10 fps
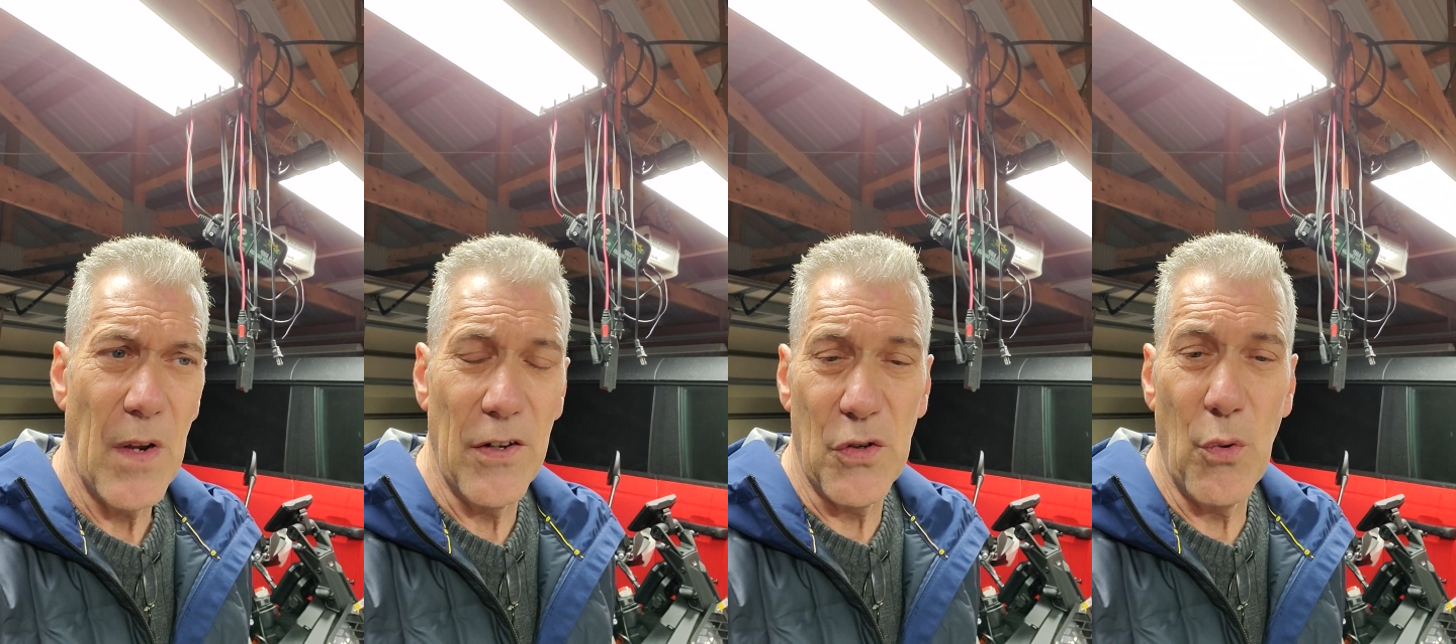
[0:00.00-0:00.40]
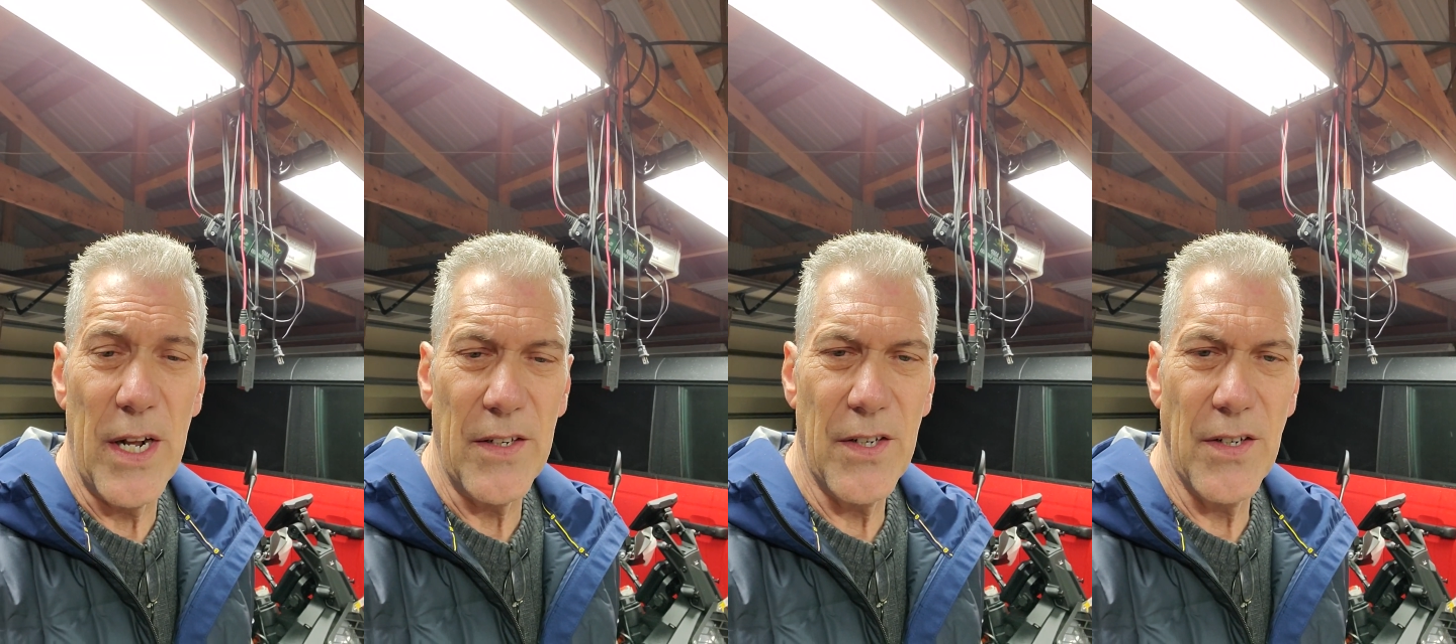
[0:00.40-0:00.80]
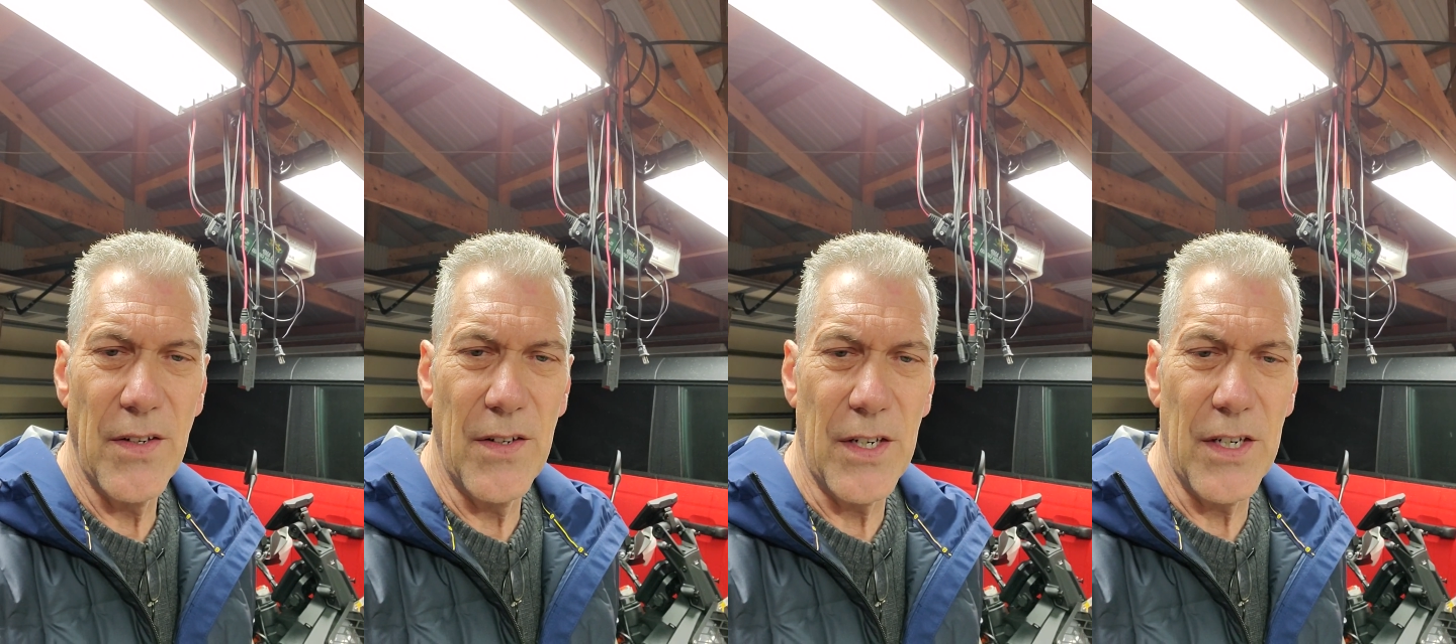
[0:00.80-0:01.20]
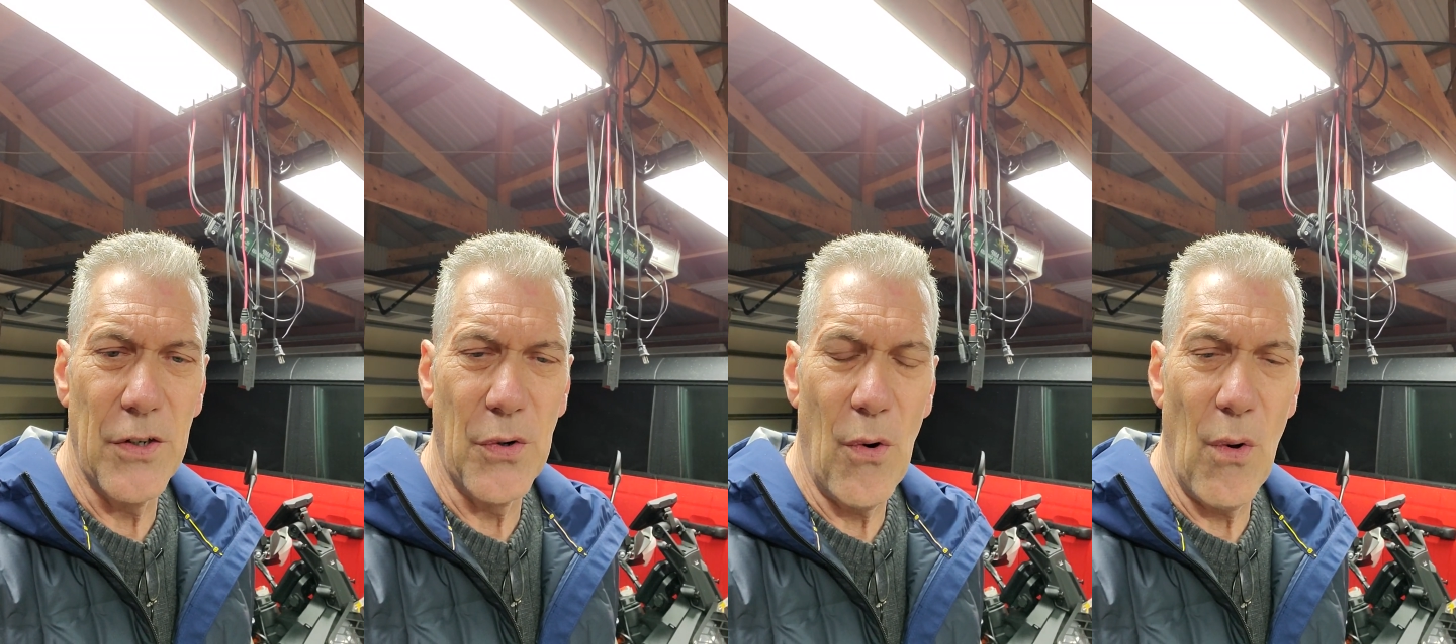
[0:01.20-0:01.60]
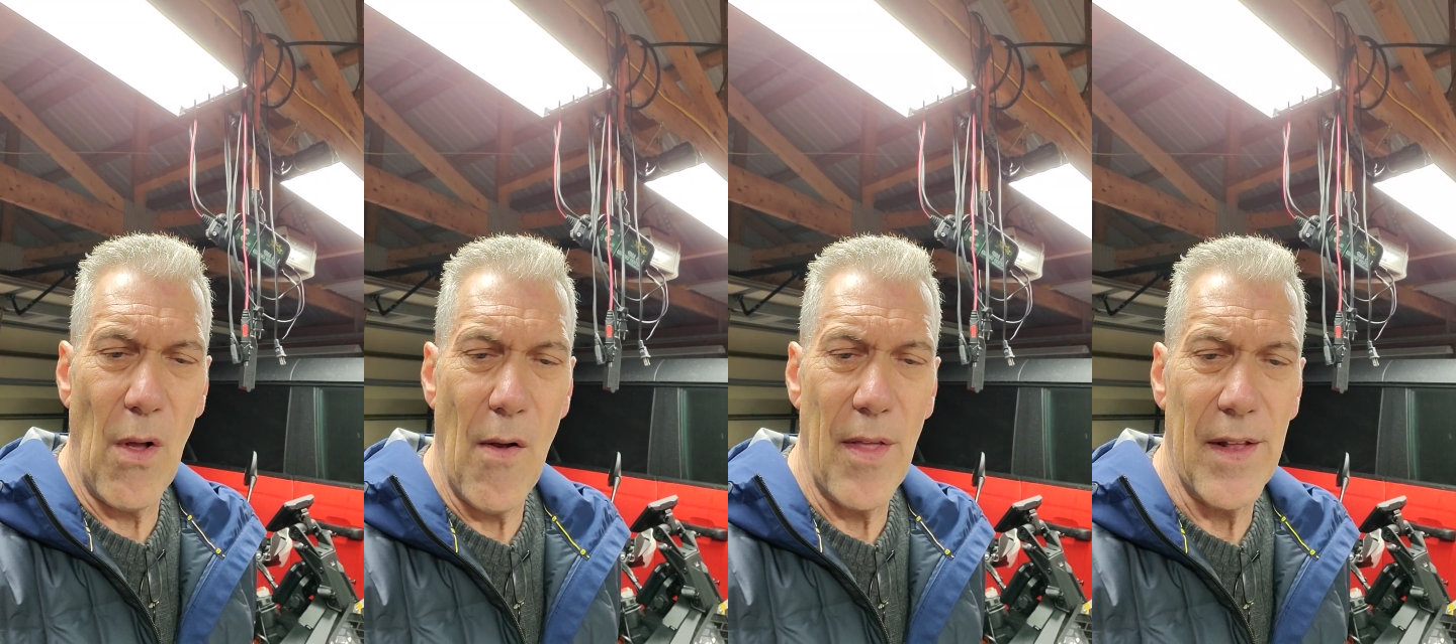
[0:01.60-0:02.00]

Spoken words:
a switch to control all